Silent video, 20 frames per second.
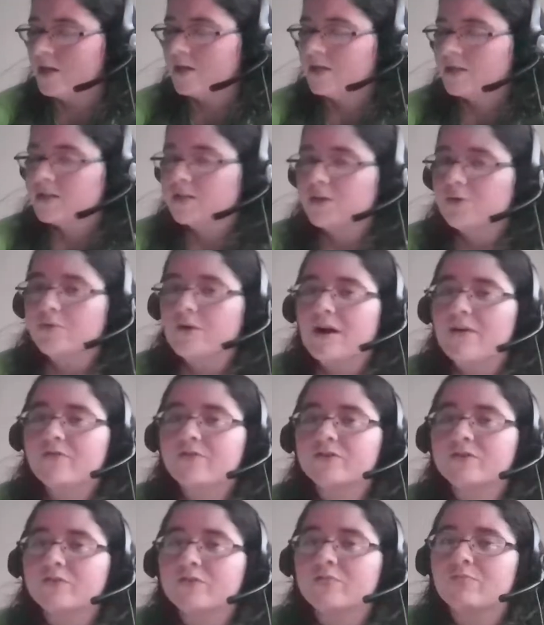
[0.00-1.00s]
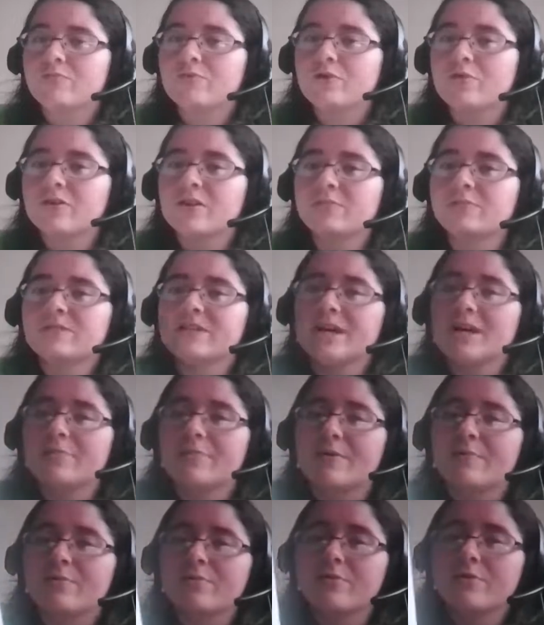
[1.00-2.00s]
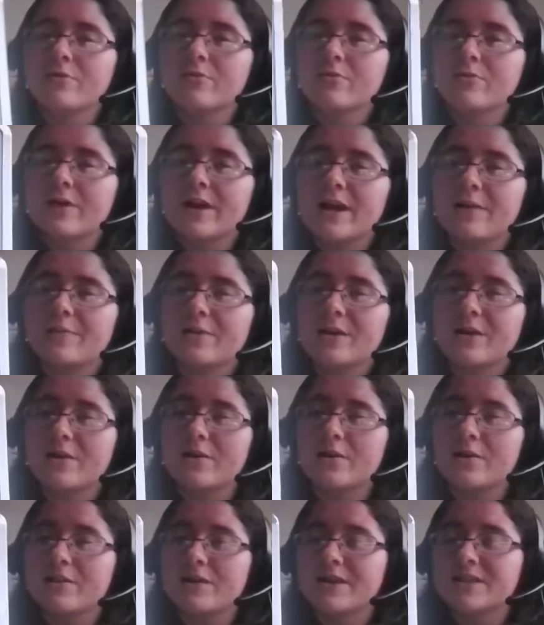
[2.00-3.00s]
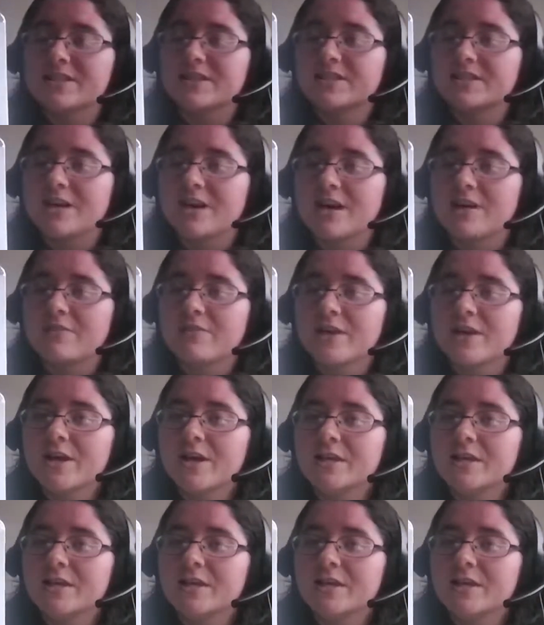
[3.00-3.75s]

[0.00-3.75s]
So I've sort of broken them down by programming and all that stuff.